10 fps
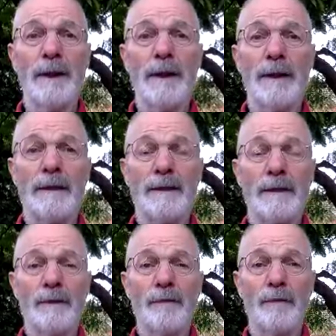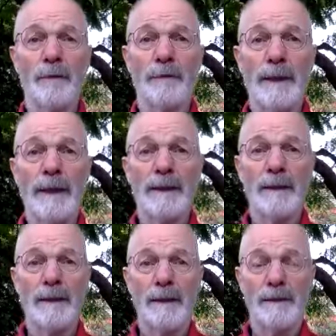and roll back,
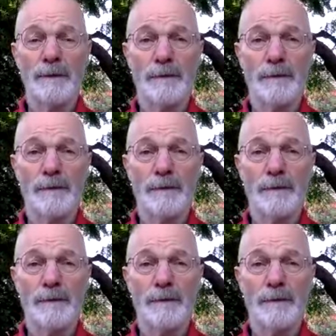and you